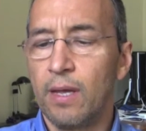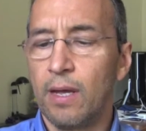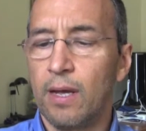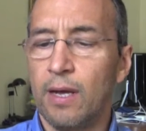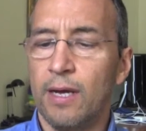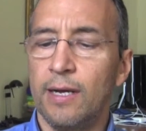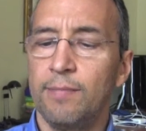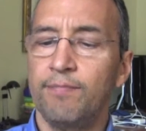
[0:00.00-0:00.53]

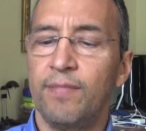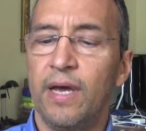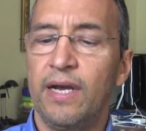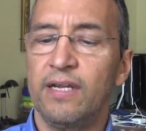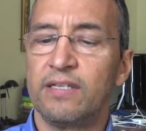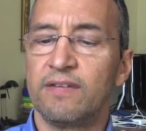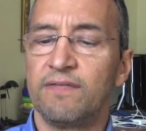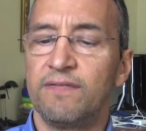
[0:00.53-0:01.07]
and
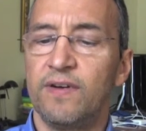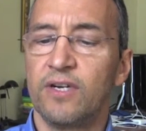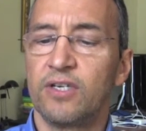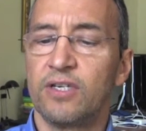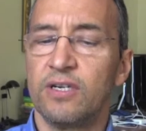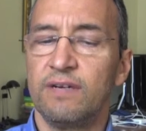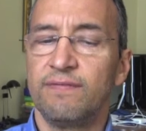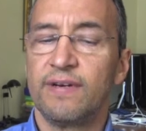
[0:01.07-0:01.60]
it's a
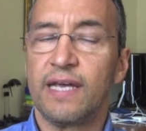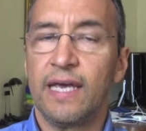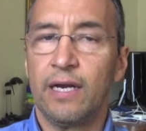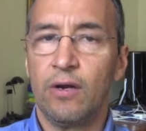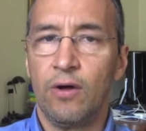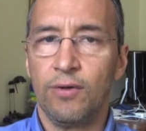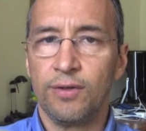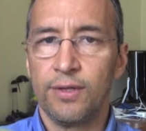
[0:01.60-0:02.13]
function of, again,
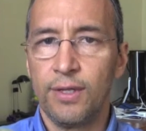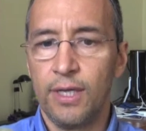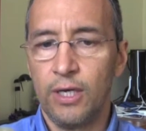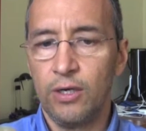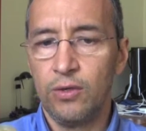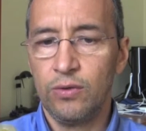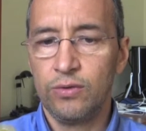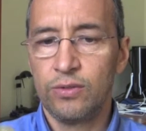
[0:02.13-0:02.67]
all the
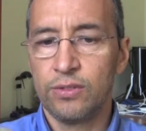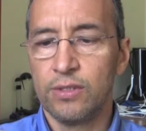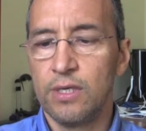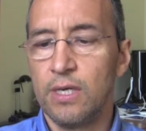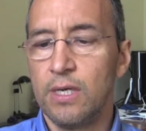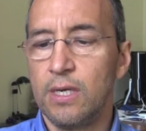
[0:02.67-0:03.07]
loads.